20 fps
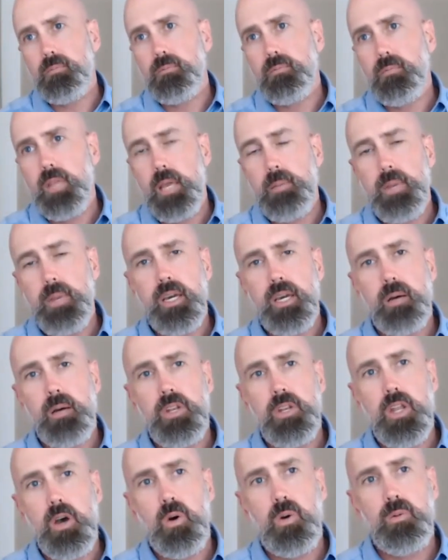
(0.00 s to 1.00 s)
They become
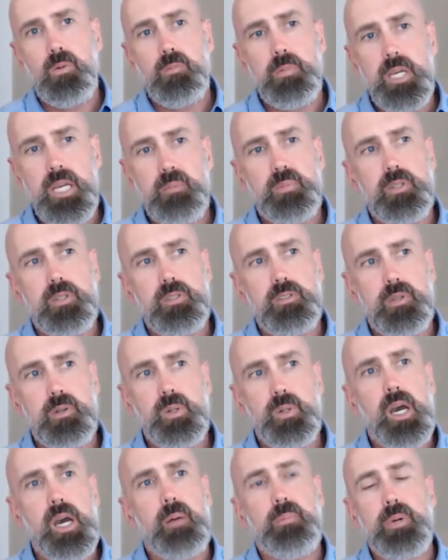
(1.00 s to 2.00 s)
known people to
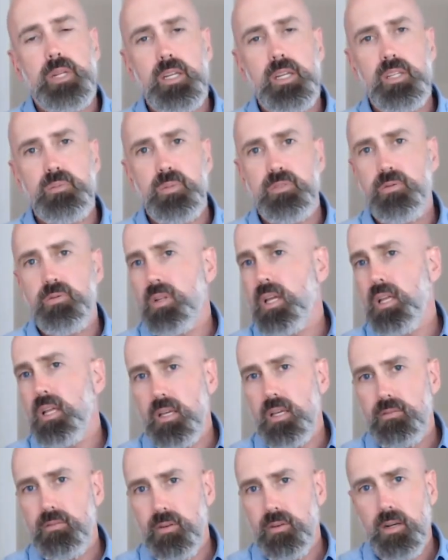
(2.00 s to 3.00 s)
companies before they
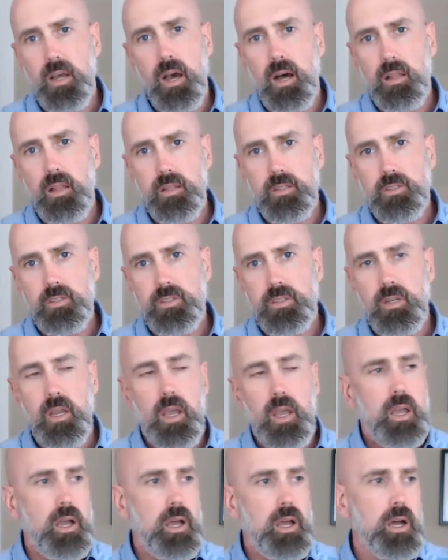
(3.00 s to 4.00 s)
leave for college.
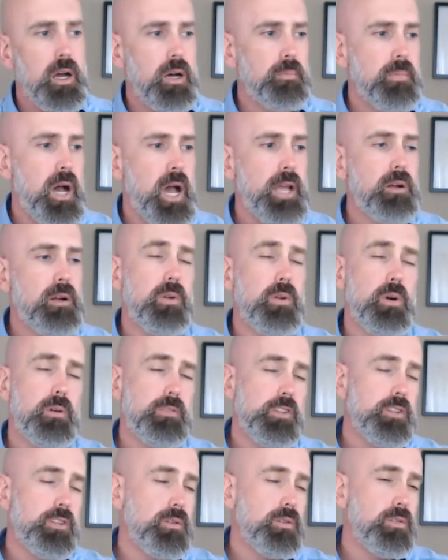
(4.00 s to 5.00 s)
I don't know of
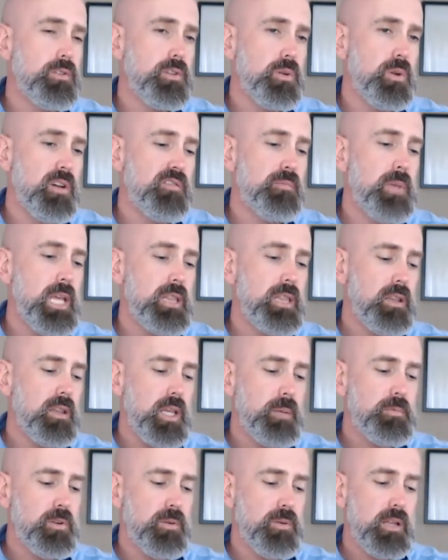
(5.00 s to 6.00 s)
students who have made the
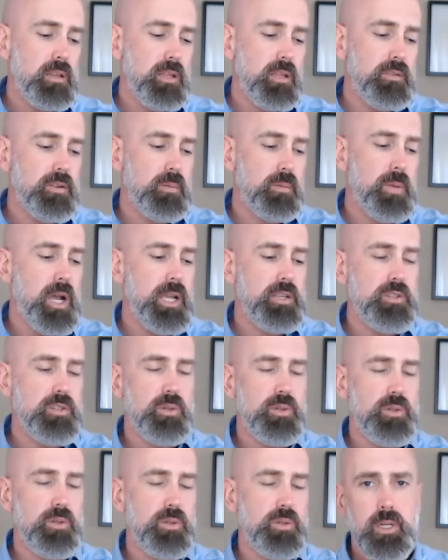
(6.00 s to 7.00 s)
leap directly from high
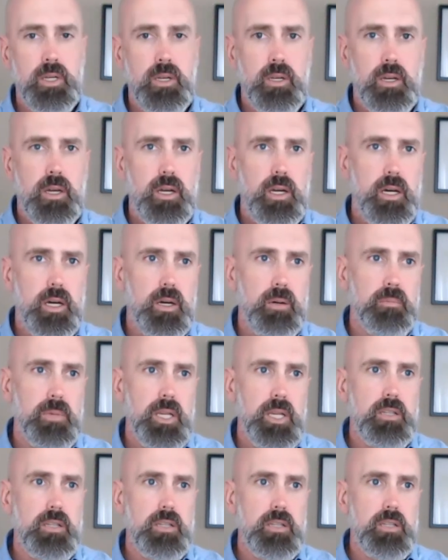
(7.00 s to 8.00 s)
school
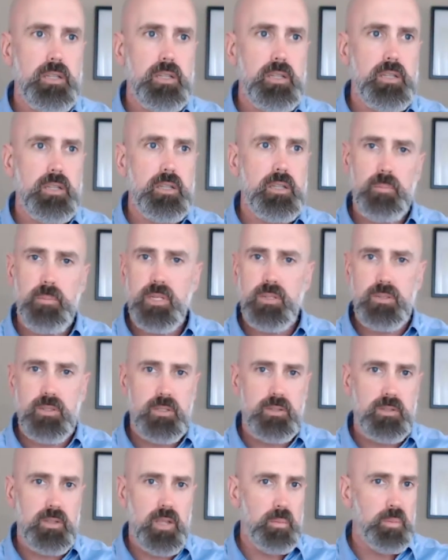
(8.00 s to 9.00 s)
into a
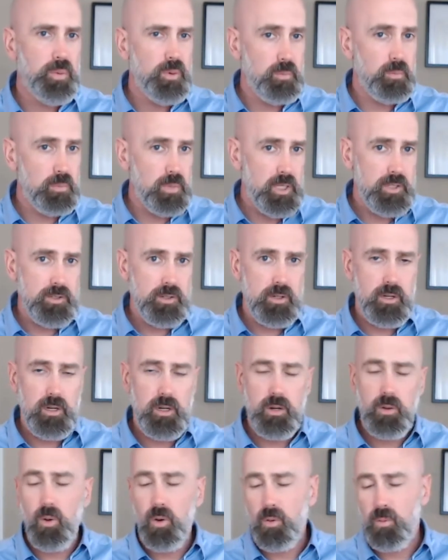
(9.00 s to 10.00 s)
business like
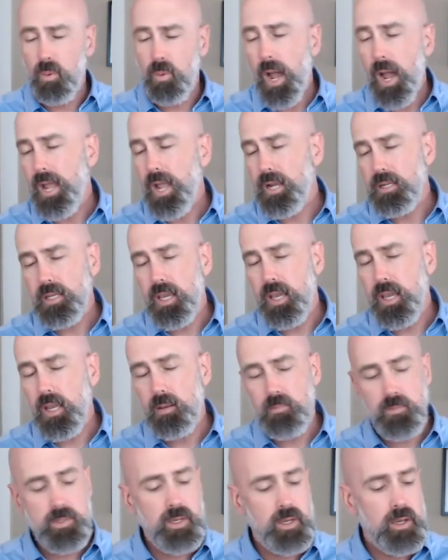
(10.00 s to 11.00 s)
Blizzard or Riot
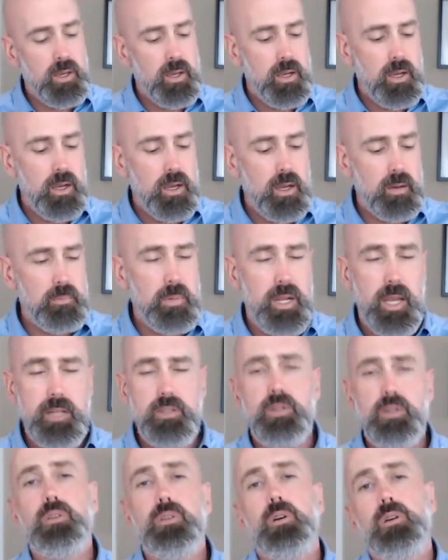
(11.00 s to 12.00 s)
Games, but I
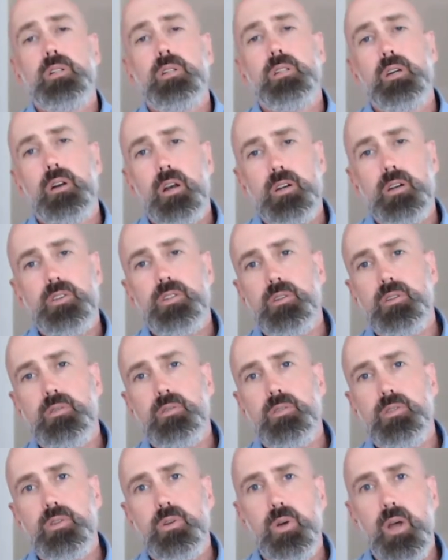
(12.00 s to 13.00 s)
do know that there are
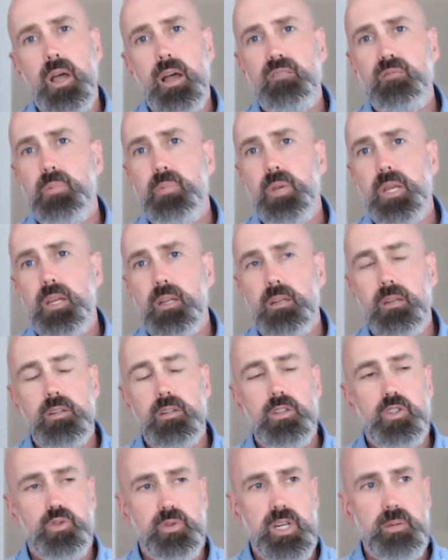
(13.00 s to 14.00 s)
students who have been
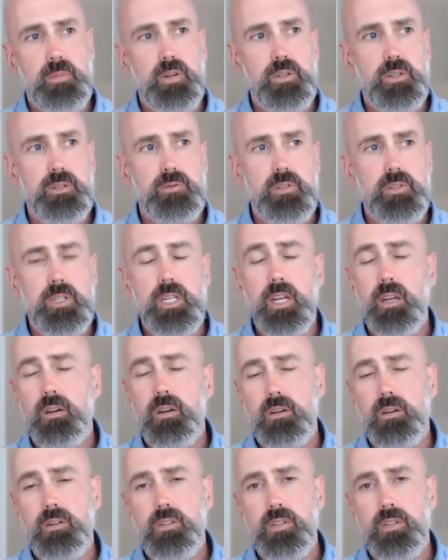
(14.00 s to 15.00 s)
streamers for
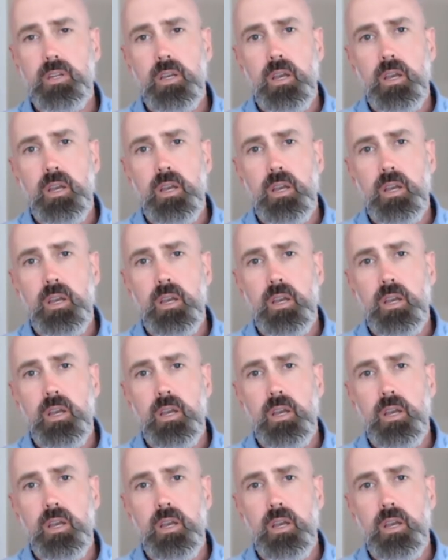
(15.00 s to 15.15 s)
years